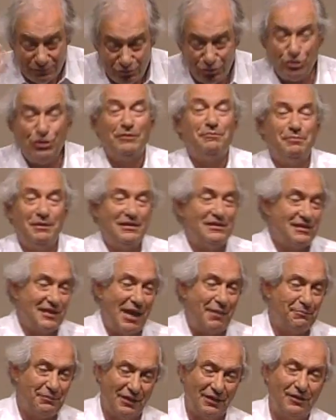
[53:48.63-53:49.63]
should be
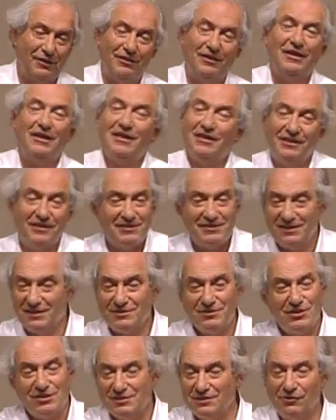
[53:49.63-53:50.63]
skeptical, because there
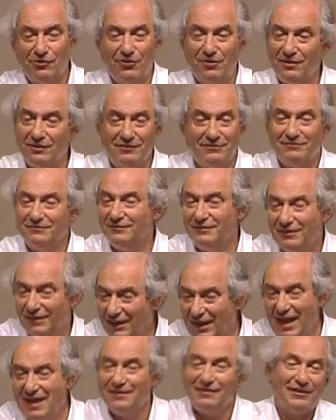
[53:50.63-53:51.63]
just are
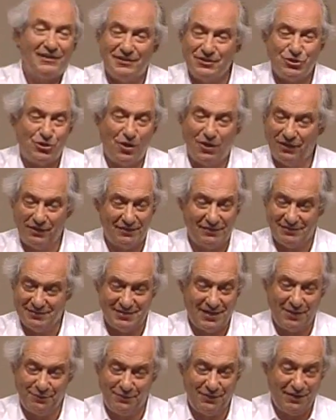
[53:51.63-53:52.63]
endless charlatans
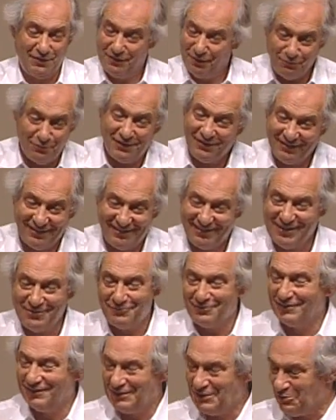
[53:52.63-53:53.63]
out there. There really, there
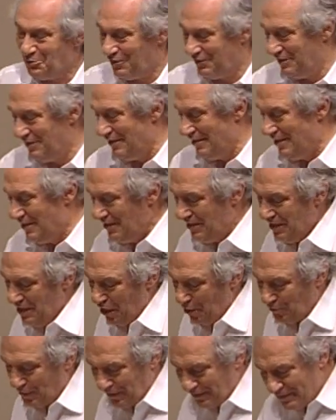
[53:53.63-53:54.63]
really are.
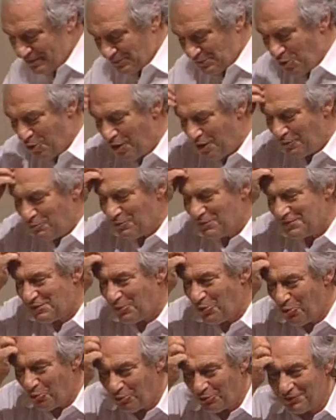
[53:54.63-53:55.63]
Okay, this talk was
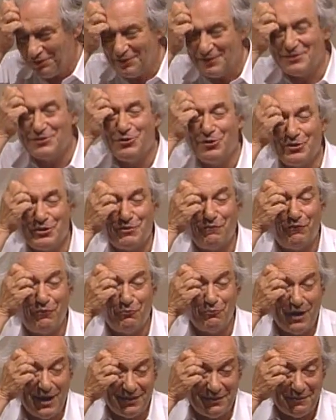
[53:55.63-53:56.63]
called The Search for
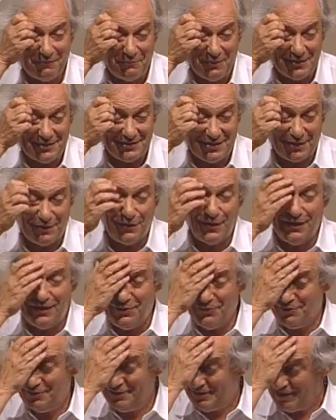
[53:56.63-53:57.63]
Randomness. I think
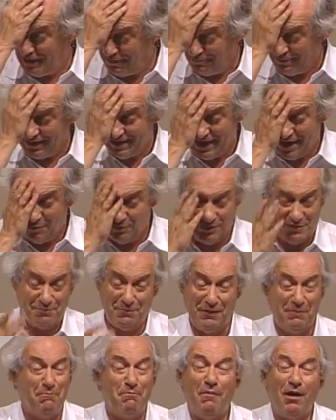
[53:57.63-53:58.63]
you could tell by now it's
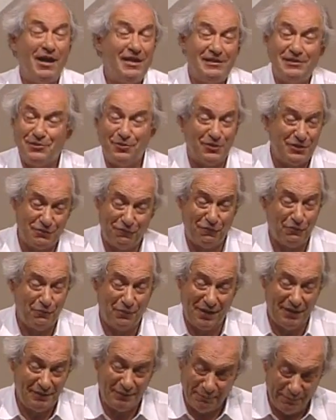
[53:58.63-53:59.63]
been my search for
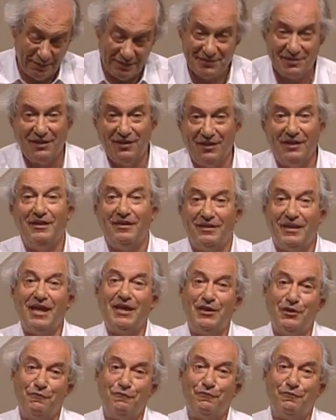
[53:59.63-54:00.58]
randomness. Thank you